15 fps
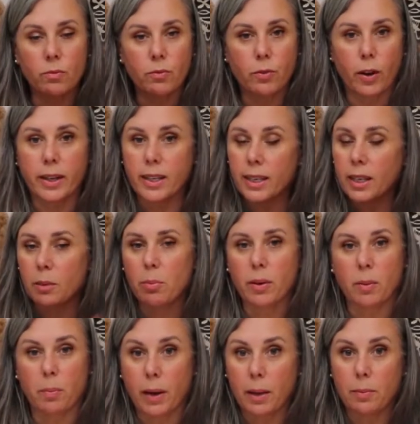find any bit
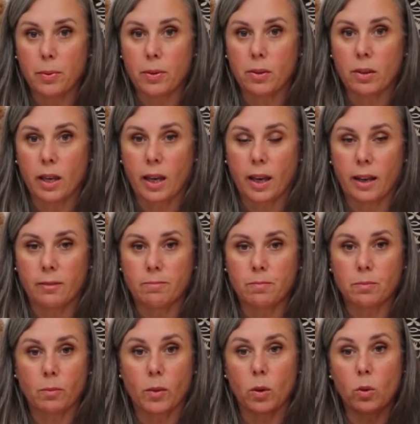of paper you can,
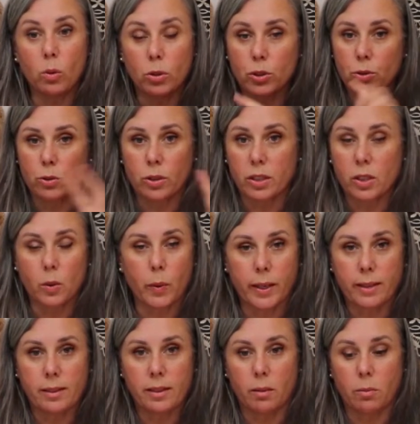or draw a
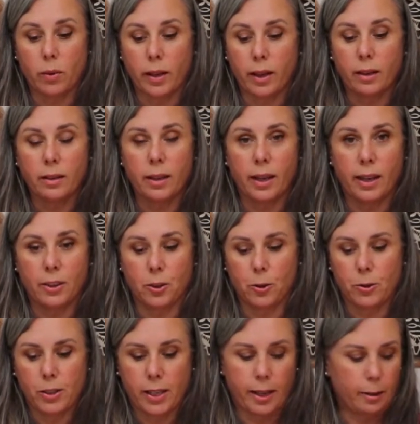square somewhere and
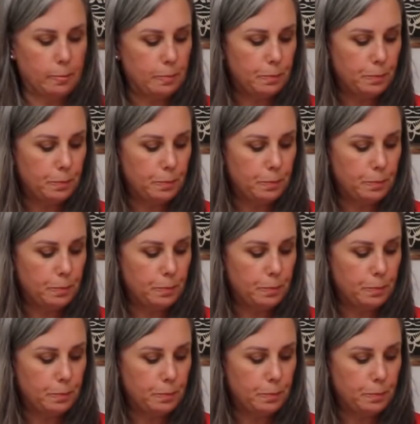use that.